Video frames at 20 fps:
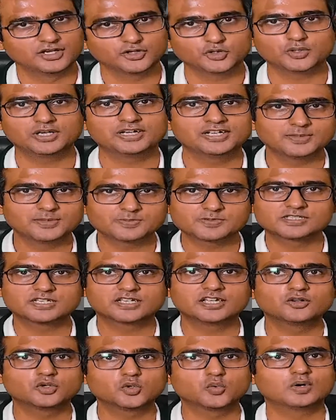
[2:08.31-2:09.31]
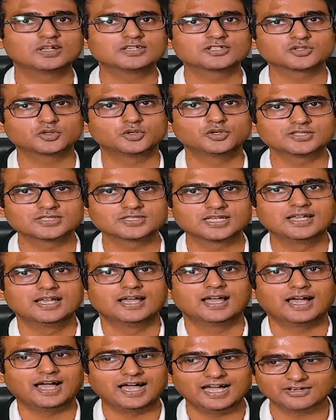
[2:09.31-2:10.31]
You end up sticking to one source,
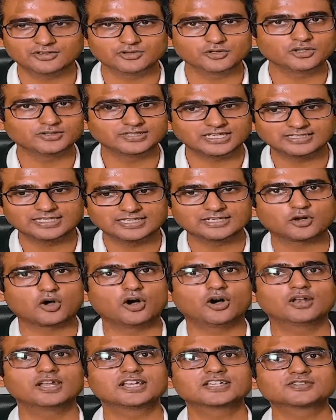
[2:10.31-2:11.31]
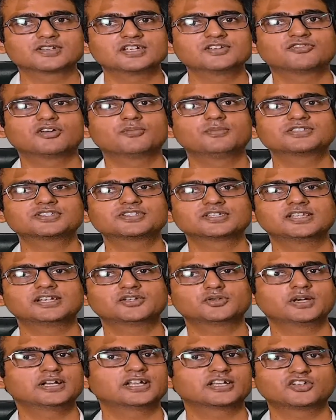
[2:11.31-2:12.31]
and you know that, that all extra information
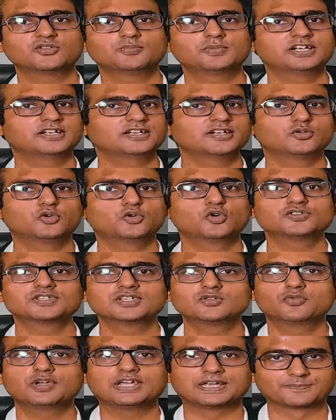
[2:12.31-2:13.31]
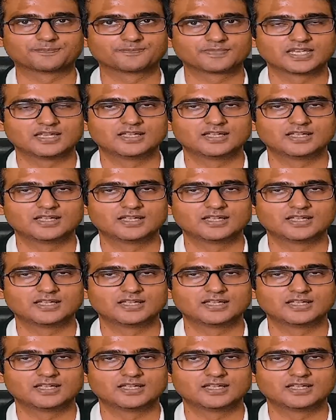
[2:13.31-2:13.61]
that you had accumulated goes in vain.